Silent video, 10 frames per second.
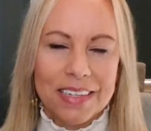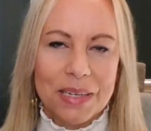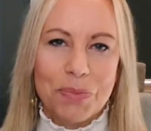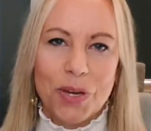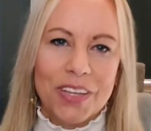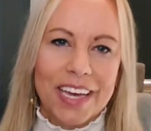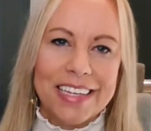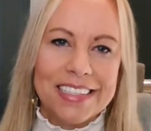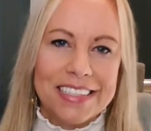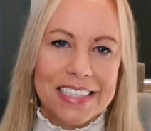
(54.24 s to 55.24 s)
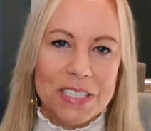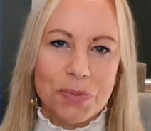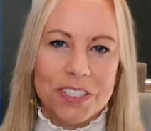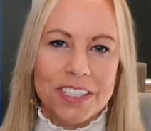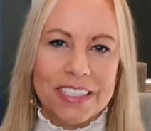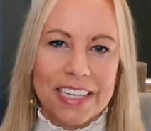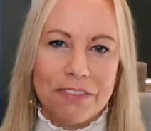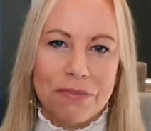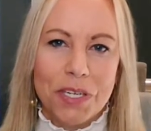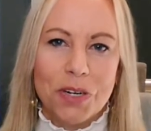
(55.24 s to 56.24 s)
In both cases, these projects
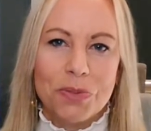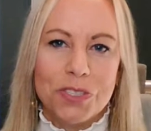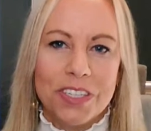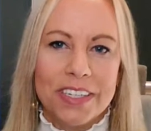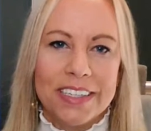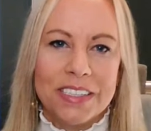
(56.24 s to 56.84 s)
gave me an opportunity